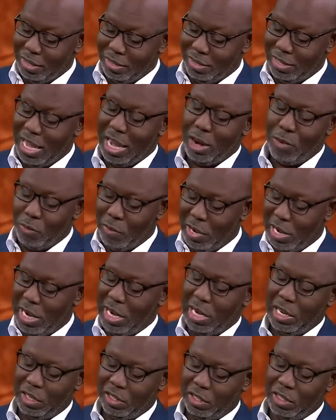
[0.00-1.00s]
It's that
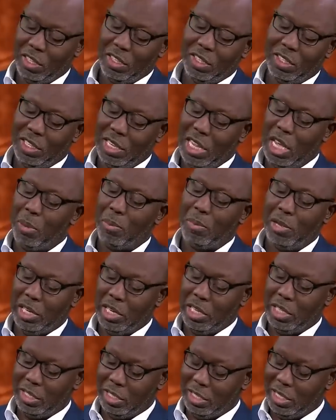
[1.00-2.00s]
relentlessness and that
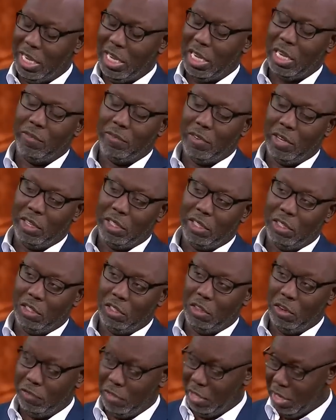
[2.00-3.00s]
ability to take
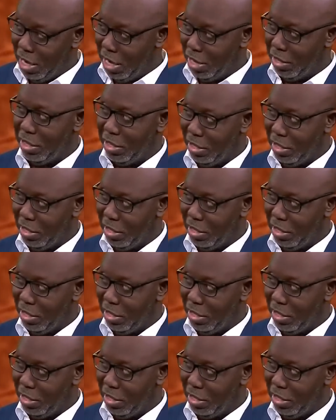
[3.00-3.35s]
advantage of the